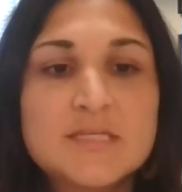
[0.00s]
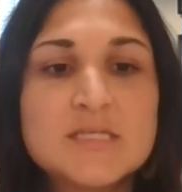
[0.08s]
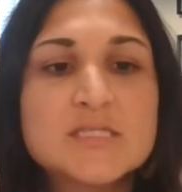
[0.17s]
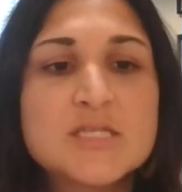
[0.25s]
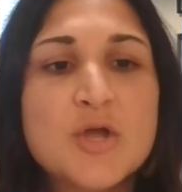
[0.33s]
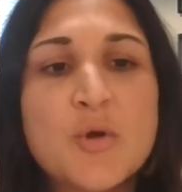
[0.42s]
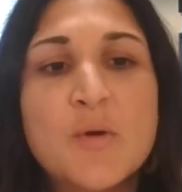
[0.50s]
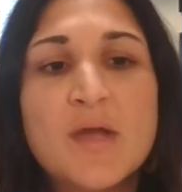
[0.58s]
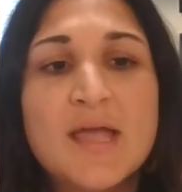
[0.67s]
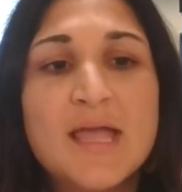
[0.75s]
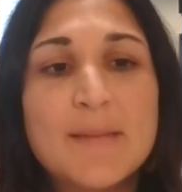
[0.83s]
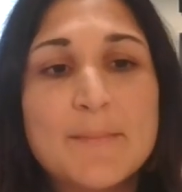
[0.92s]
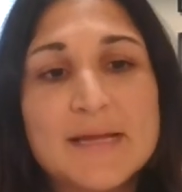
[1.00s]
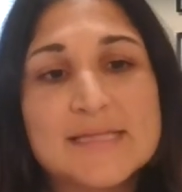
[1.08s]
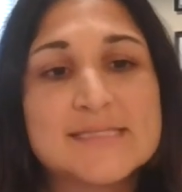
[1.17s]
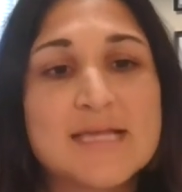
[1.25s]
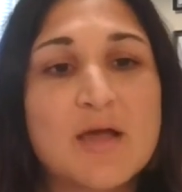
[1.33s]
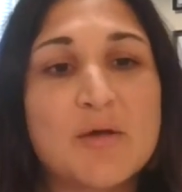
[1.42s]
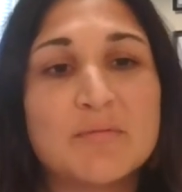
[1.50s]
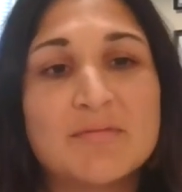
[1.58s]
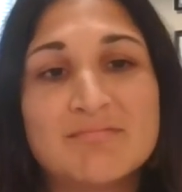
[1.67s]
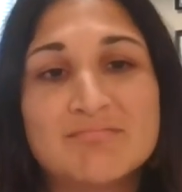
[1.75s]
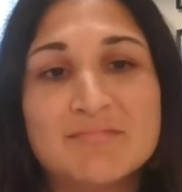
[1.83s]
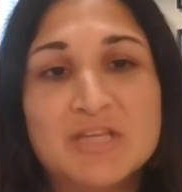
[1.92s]
So it might
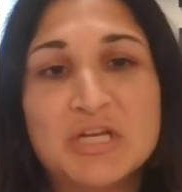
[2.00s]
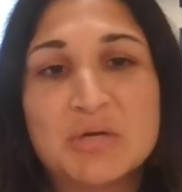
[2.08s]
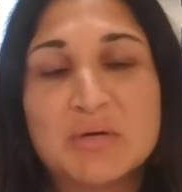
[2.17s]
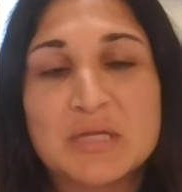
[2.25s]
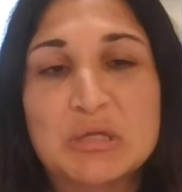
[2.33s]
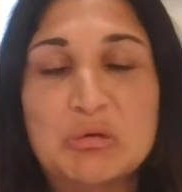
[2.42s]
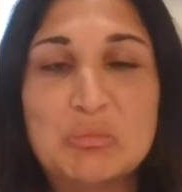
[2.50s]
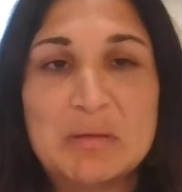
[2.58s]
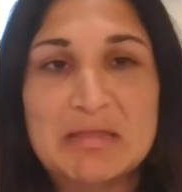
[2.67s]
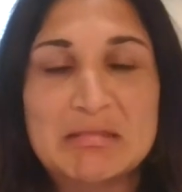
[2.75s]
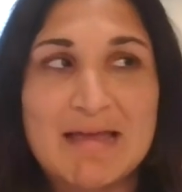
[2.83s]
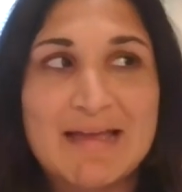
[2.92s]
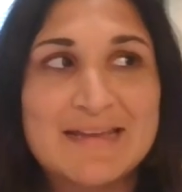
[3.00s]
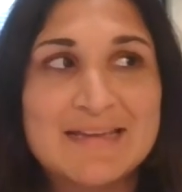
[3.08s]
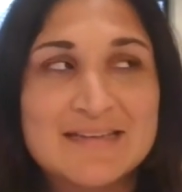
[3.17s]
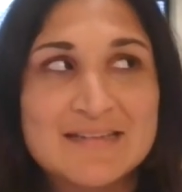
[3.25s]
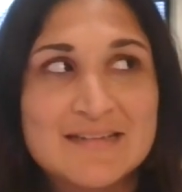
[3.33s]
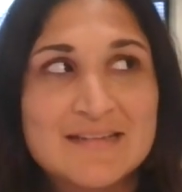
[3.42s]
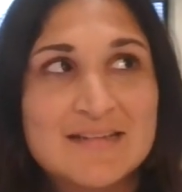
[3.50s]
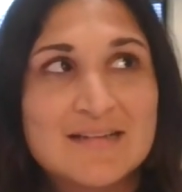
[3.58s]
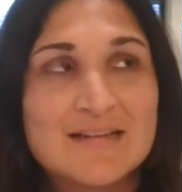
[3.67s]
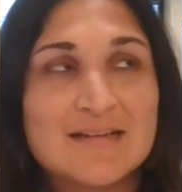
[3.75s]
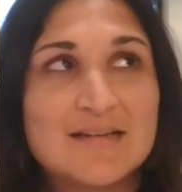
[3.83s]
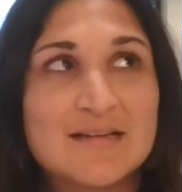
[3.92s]
sound, a little bit like
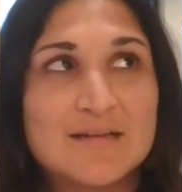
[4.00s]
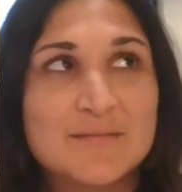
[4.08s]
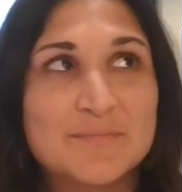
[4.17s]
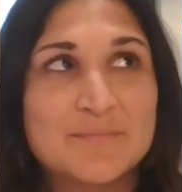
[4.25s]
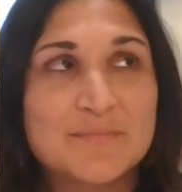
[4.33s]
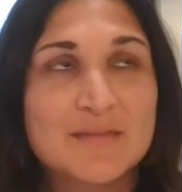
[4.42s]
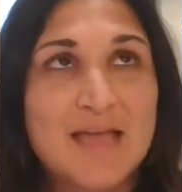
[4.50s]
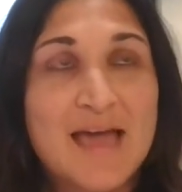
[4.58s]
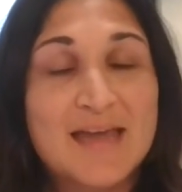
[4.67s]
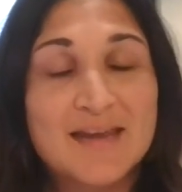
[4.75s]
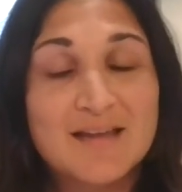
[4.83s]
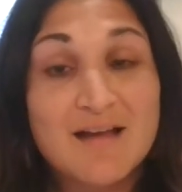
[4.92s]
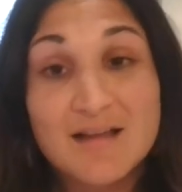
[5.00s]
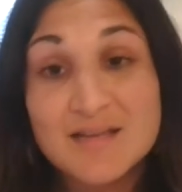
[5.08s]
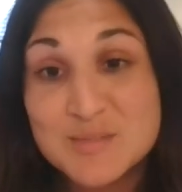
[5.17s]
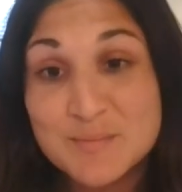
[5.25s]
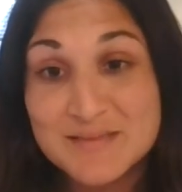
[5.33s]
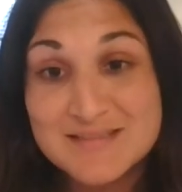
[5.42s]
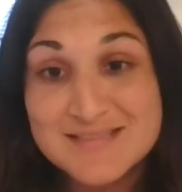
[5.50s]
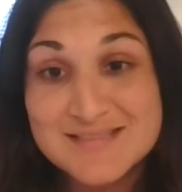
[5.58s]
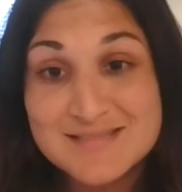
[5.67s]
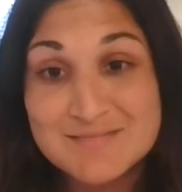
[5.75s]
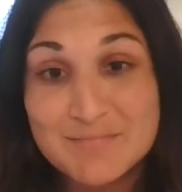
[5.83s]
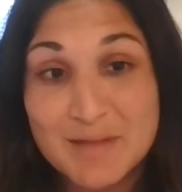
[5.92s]
adding condiments
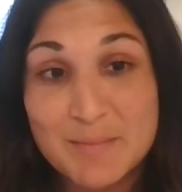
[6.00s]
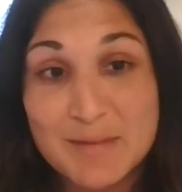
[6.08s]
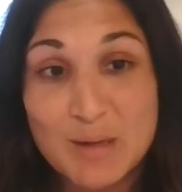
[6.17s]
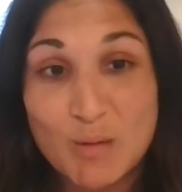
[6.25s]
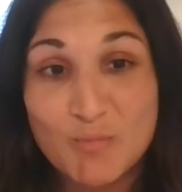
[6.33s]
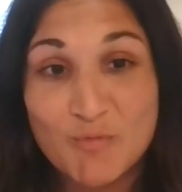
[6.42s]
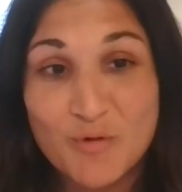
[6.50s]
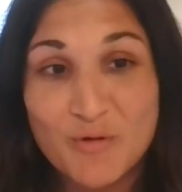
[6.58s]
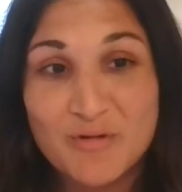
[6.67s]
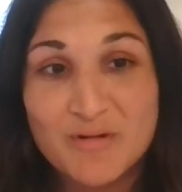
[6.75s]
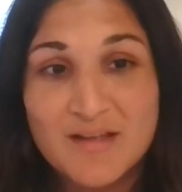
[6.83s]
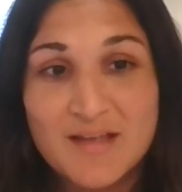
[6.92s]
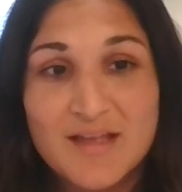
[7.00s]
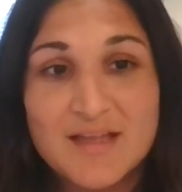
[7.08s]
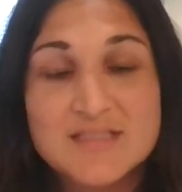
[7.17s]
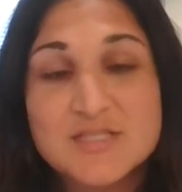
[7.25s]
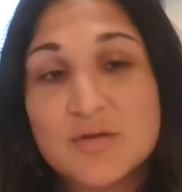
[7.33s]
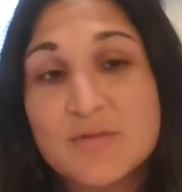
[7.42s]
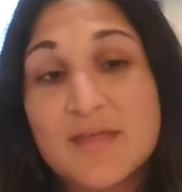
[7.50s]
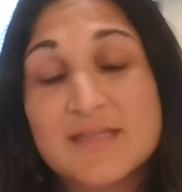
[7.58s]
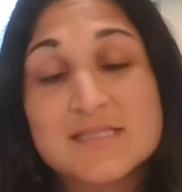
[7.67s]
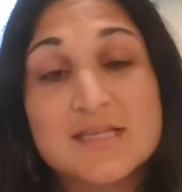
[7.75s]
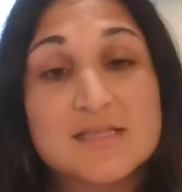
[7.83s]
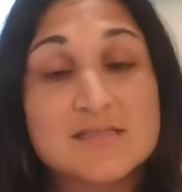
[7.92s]
might be helpful. And so
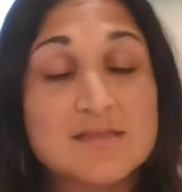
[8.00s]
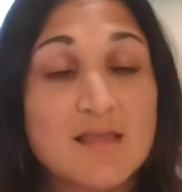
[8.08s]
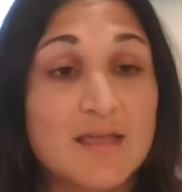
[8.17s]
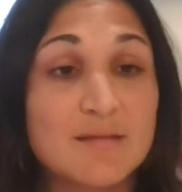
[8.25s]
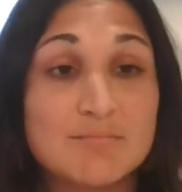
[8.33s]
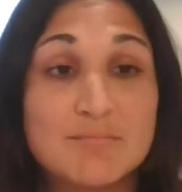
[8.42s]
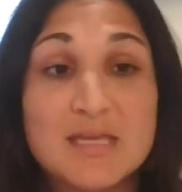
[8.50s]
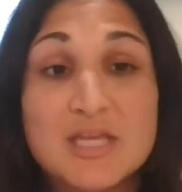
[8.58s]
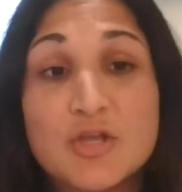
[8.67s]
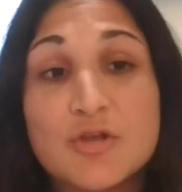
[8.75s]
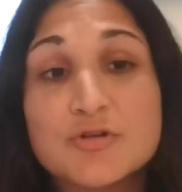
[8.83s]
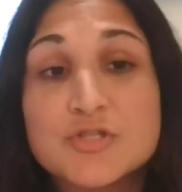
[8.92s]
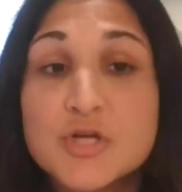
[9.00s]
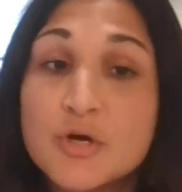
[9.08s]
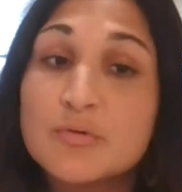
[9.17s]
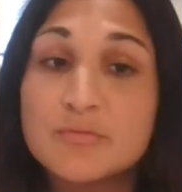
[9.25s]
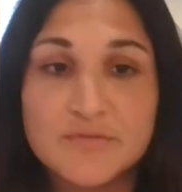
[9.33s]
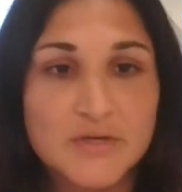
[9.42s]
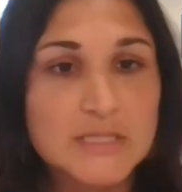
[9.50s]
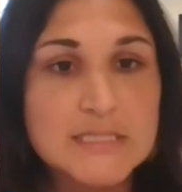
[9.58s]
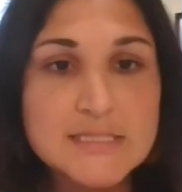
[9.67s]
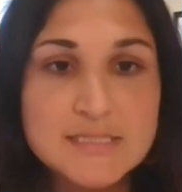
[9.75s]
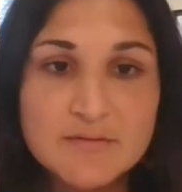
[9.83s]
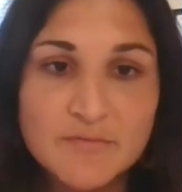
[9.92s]
that says like making your tone very
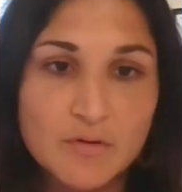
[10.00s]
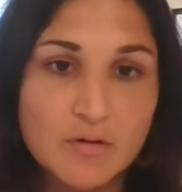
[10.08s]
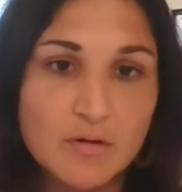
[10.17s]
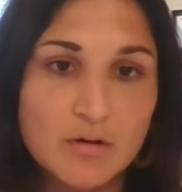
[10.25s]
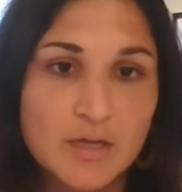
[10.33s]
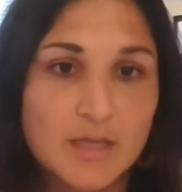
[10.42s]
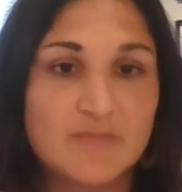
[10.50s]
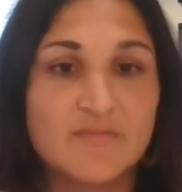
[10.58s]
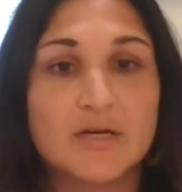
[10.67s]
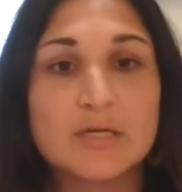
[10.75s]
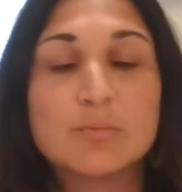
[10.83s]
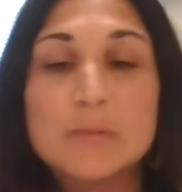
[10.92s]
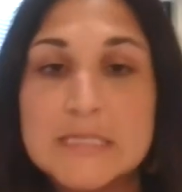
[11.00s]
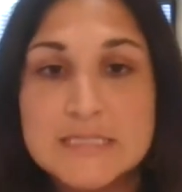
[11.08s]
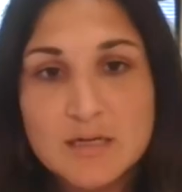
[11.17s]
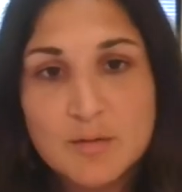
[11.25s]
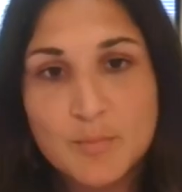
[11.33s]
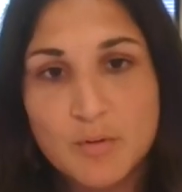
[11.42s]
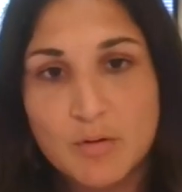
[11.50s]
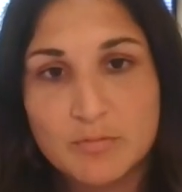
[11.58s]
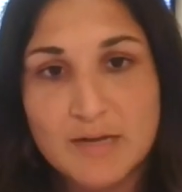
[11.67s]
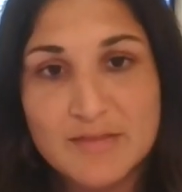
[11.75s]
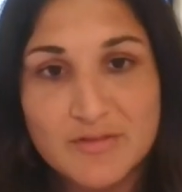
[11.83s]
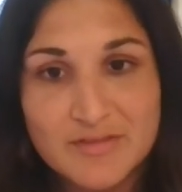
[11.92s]
civil and very reasonable
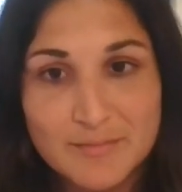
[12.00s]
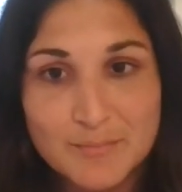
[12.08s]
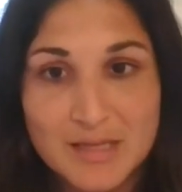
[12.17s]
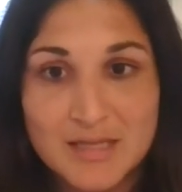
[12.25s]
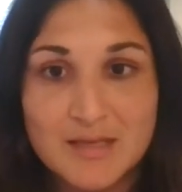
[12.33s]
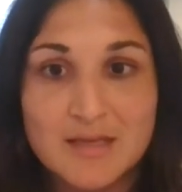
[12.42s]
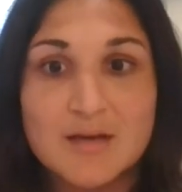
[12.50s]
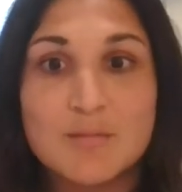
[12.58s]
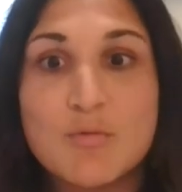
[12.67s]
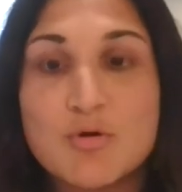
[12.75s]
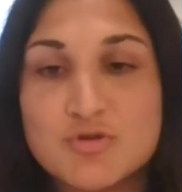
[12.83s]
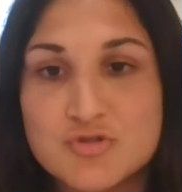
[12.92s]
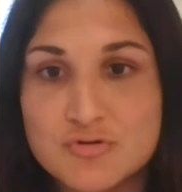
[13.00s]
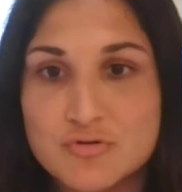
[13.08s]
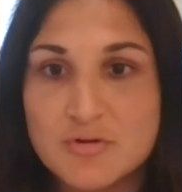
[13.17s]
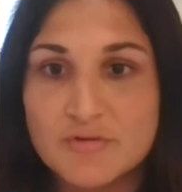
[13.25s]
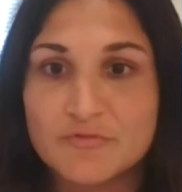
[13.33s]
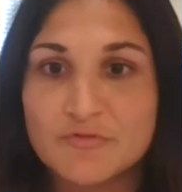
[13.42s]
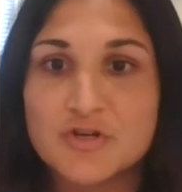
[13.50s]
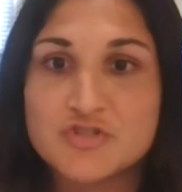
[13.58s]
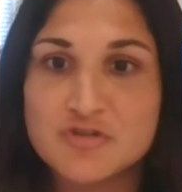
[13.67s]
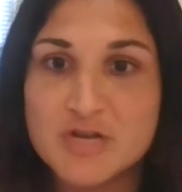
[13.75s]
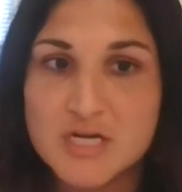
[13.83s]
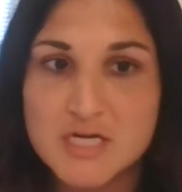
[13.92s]
rather than making it emotional and
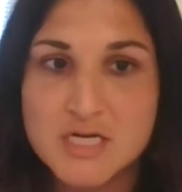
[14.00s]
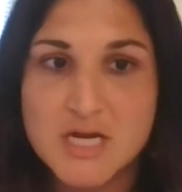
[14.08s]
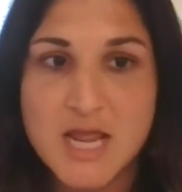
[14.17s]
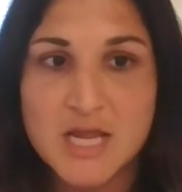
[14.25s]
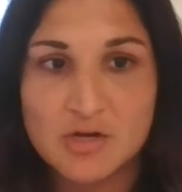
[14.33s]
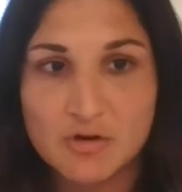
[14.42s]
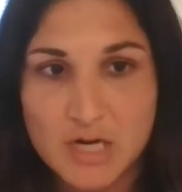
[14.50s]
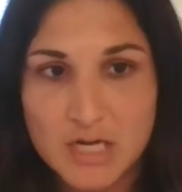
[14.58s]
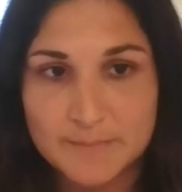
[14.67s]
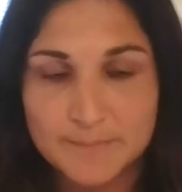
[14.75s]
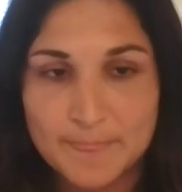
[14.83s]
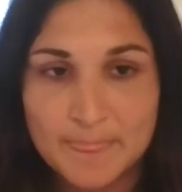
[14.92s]
frustrated and angry.